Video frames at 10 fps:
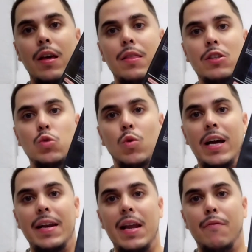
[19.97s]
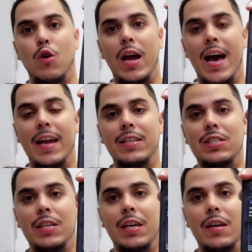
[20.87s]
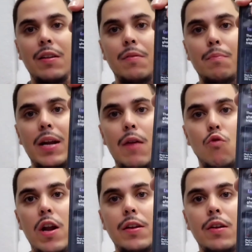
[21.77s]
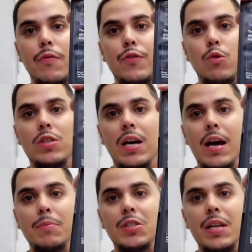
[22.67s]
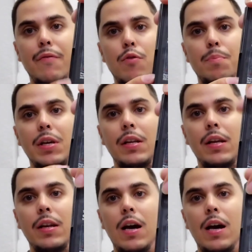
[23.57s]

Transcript: This one I never had as a kid, but I rented a few times, never beat it.